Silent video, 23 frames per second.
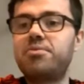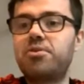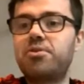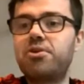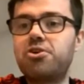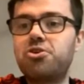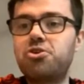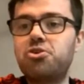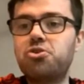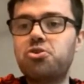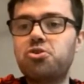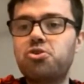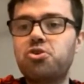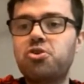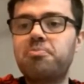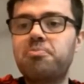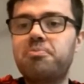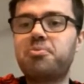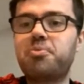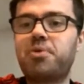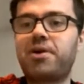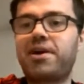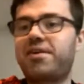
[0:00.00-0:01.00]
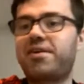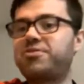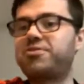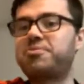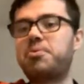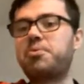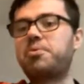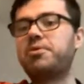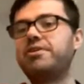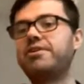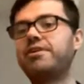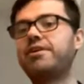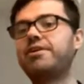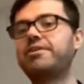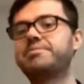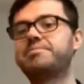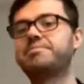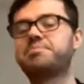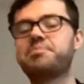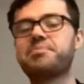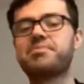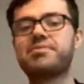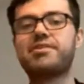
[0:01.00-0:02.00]
We're at home. We have to be winning it.
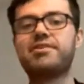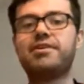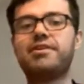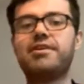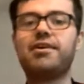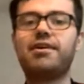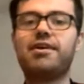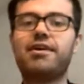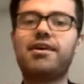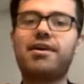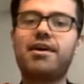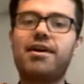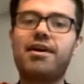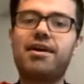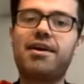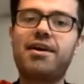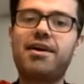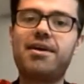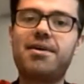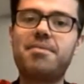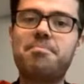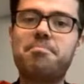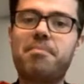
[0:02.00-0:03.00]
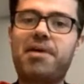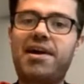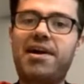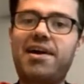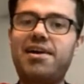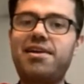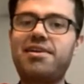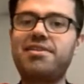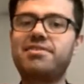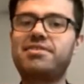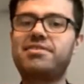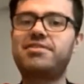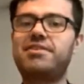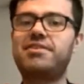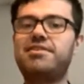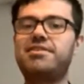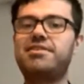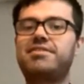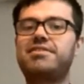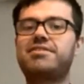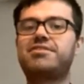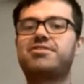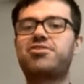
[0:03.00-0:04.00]
Miles is in.
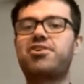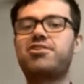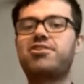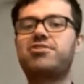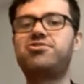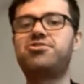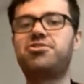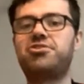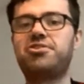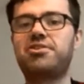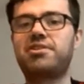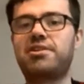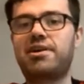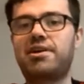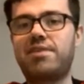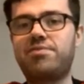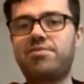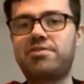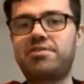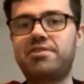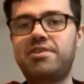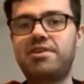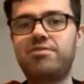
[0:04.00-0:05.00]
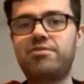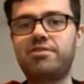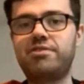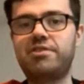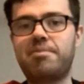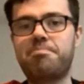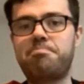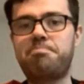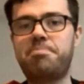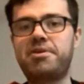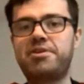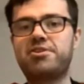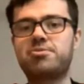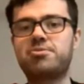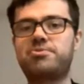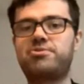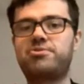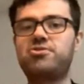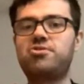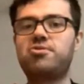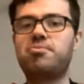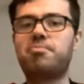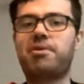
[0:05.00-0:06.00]
He says, great to join you live this evening. Yeah, big up
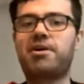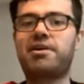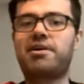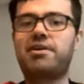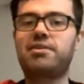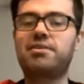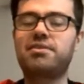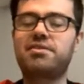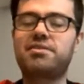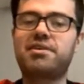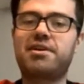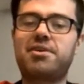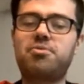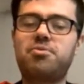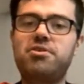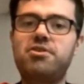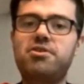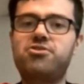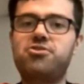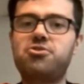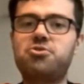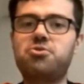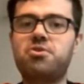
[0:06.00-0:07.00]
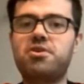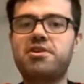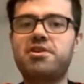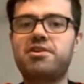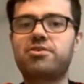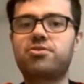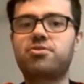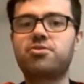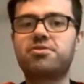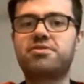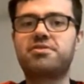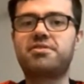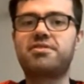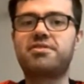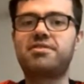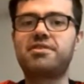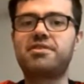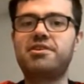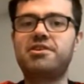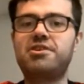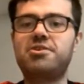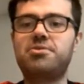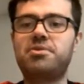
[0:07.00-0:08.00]
to you, Miles. How are you doing? Good to
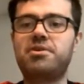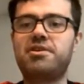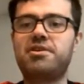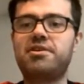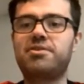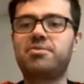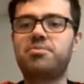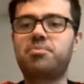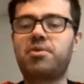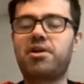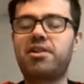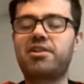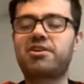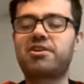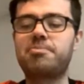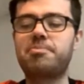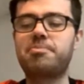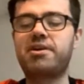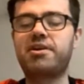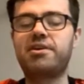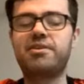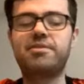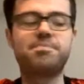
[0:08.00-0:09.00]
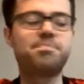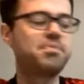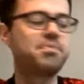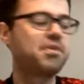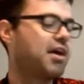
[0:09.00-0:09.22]
see you in and welcome in.